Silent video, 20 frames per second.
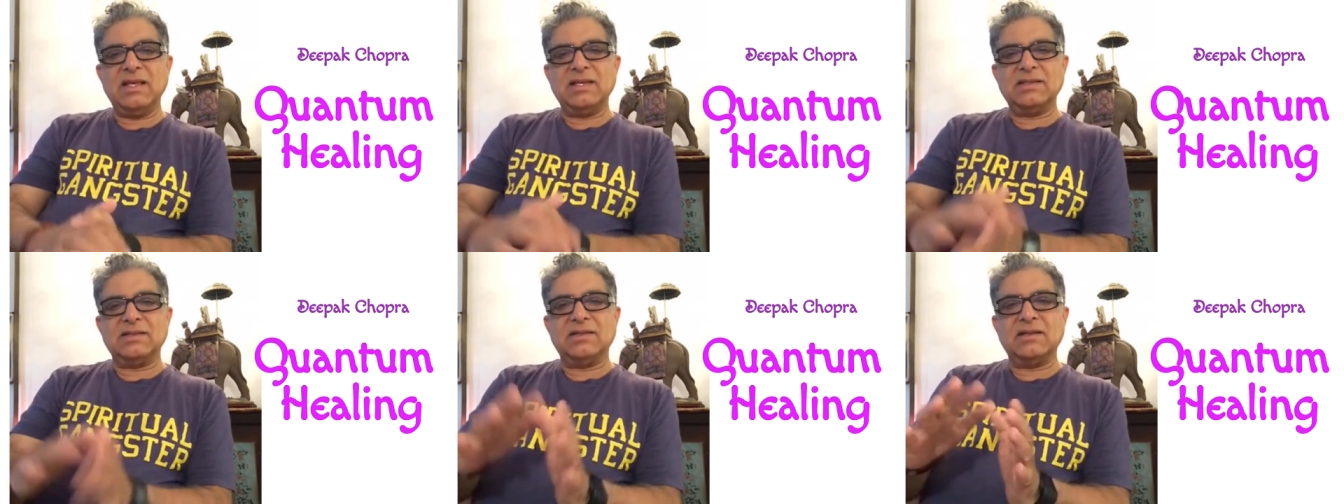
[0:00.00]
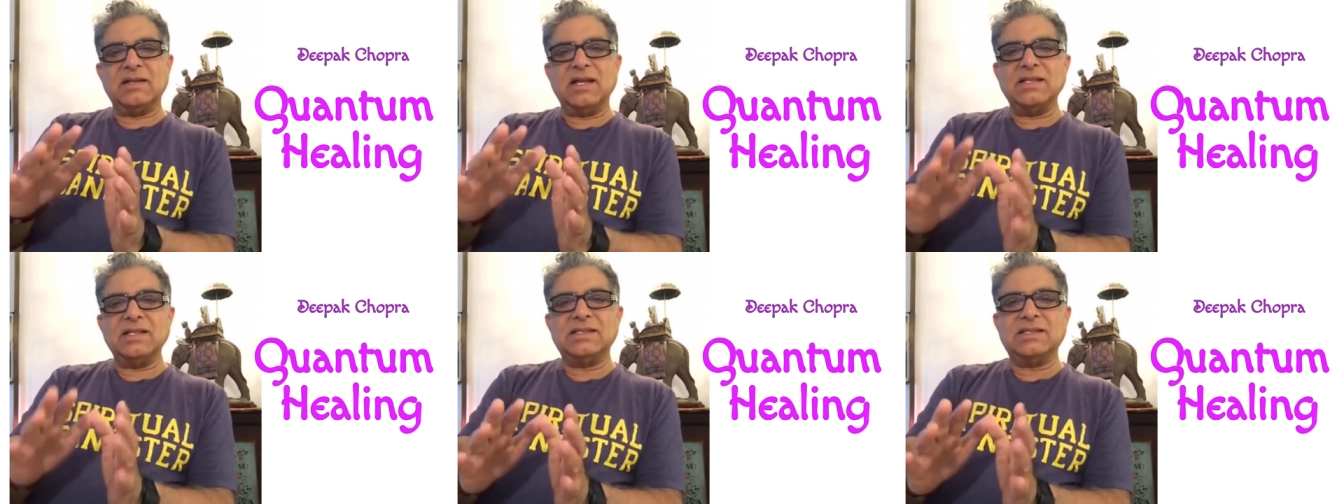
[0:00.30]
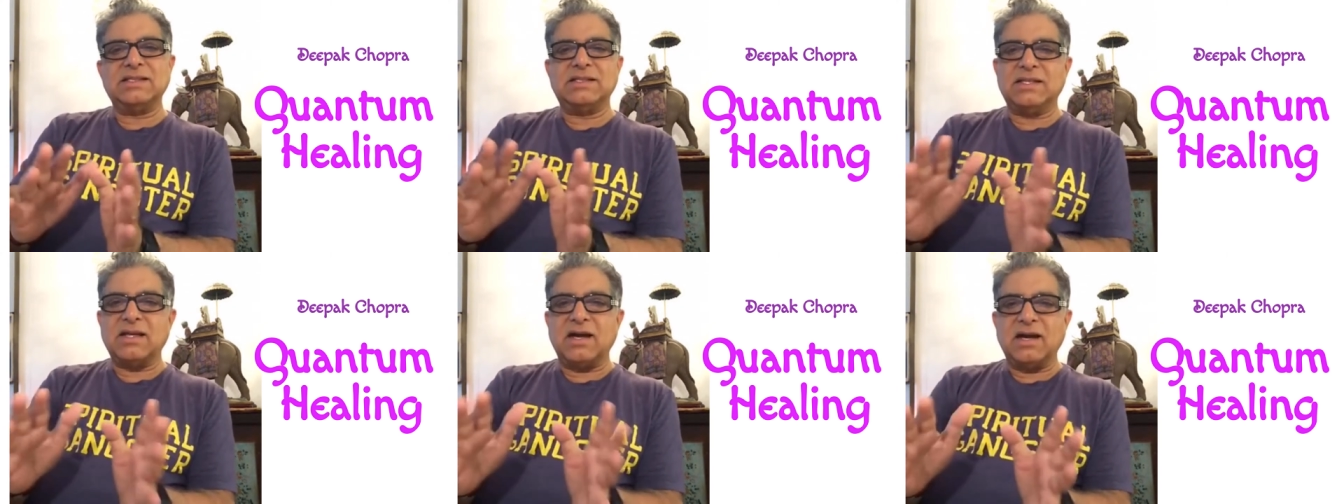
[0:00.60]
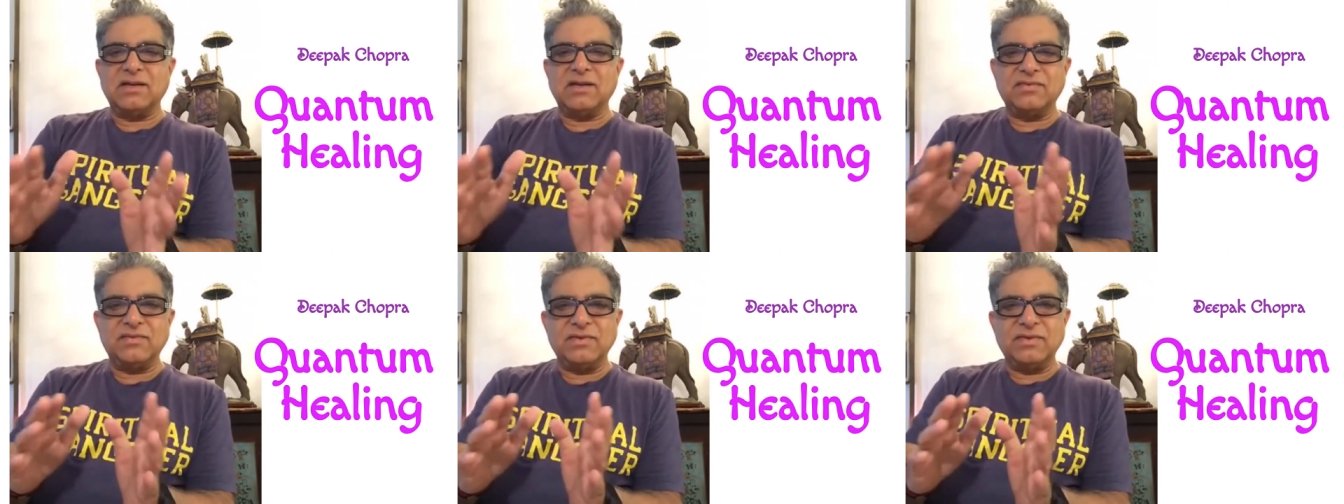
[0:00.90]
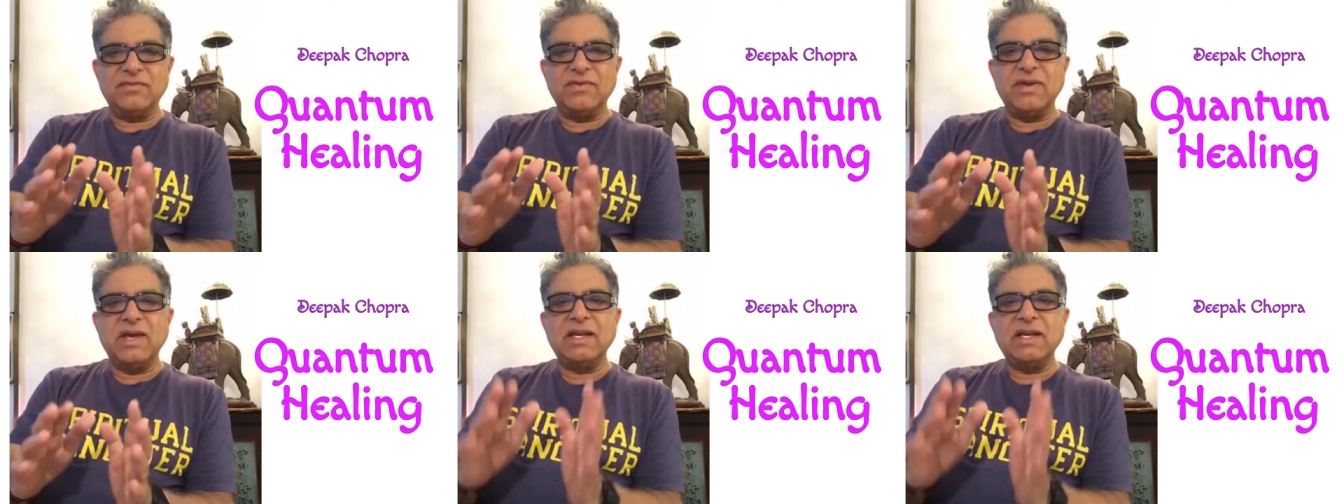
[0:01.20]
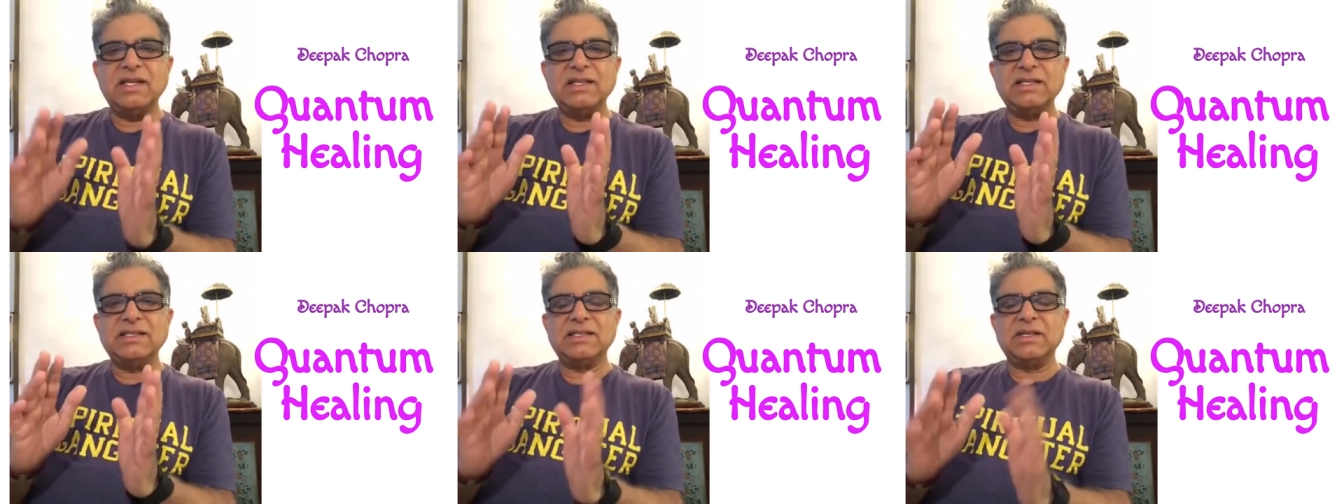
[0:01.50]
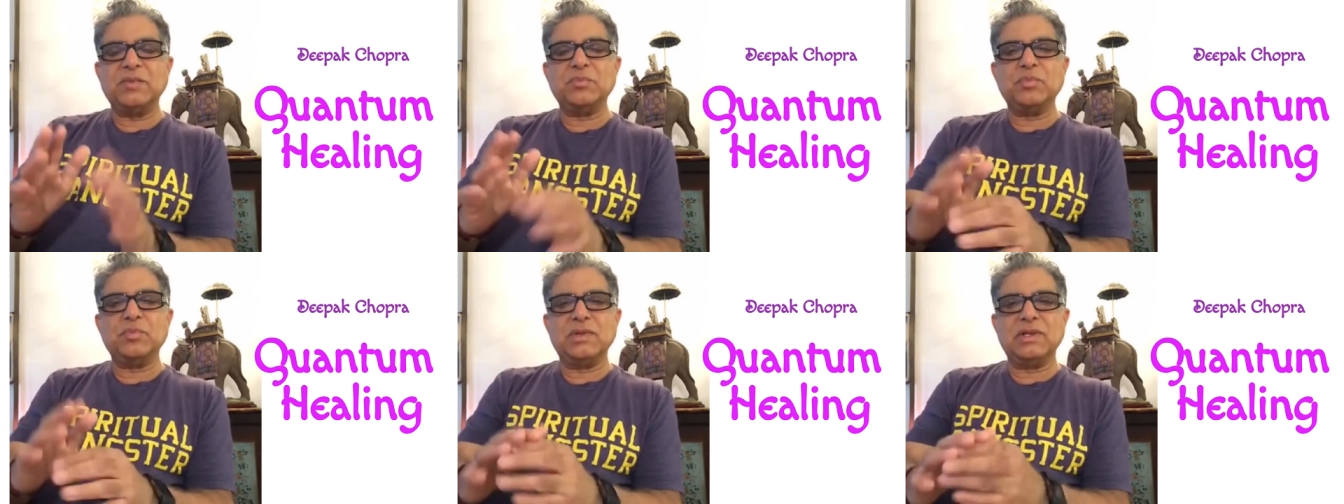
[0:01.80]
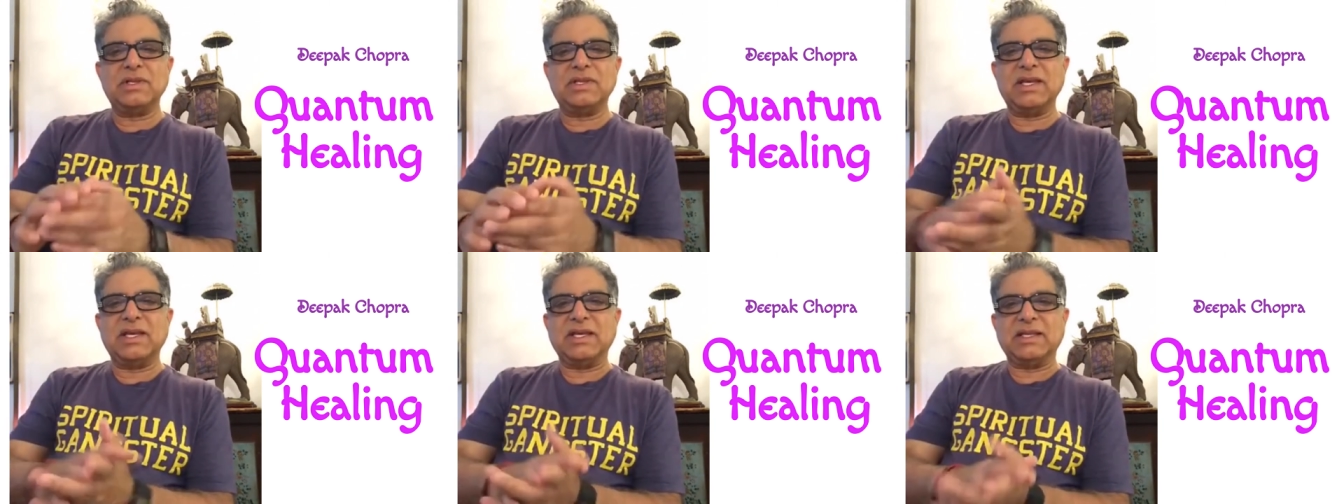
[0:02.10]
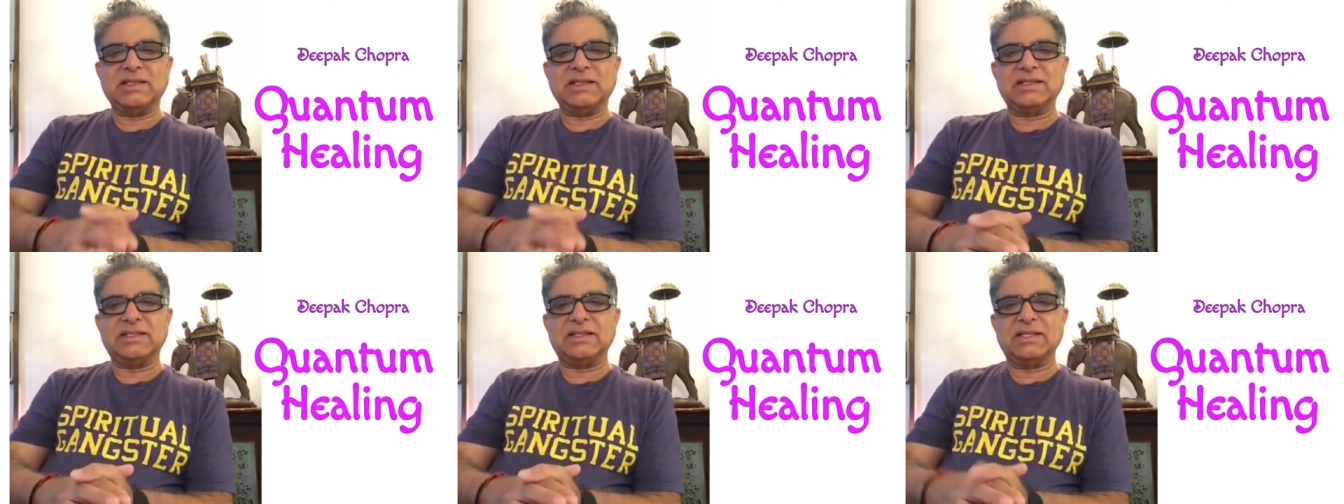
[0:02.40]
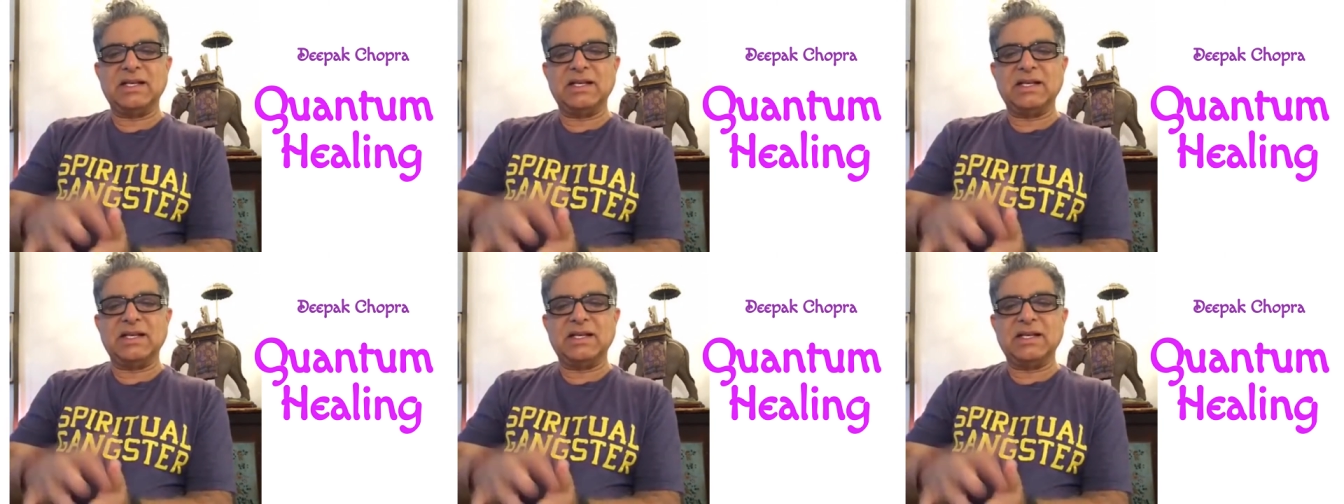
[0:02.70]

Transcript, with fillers: So let's start with very simple things.